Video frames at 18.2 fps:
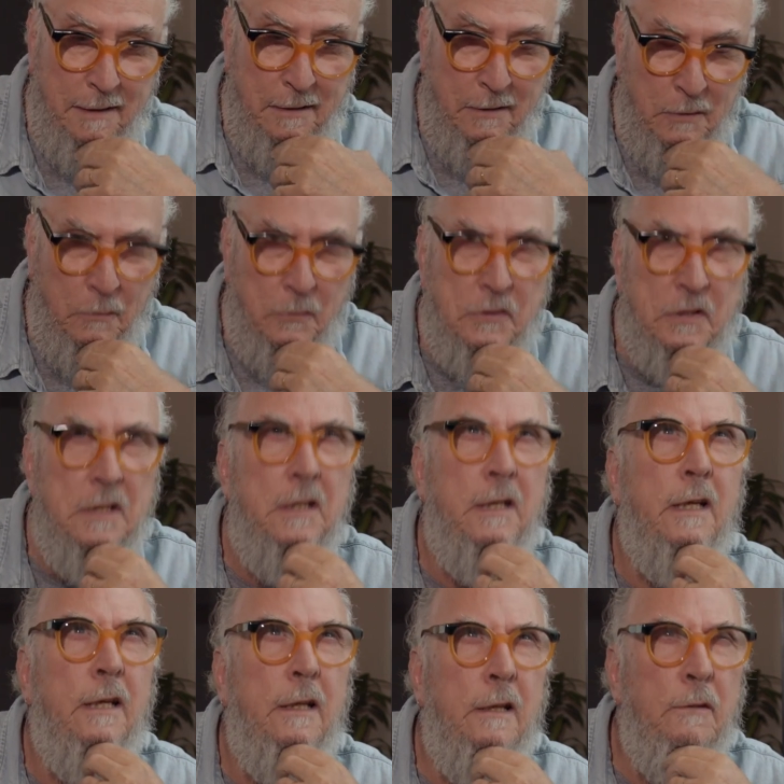it was
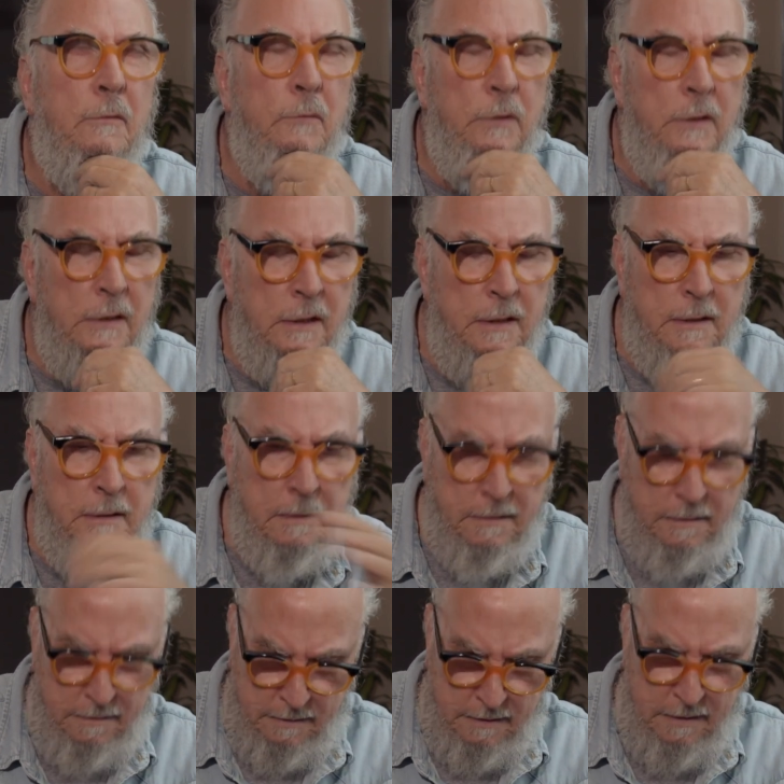
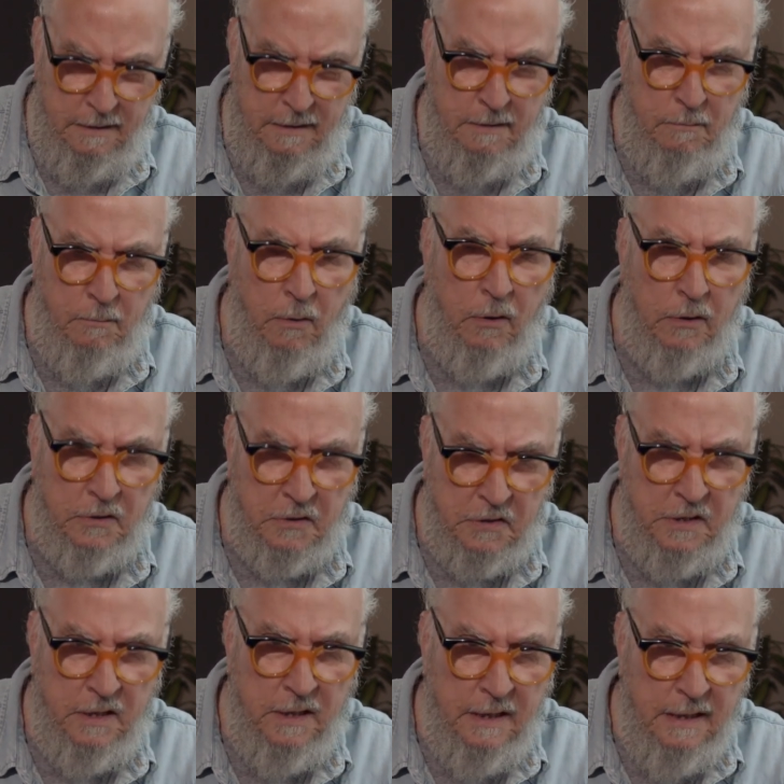in the box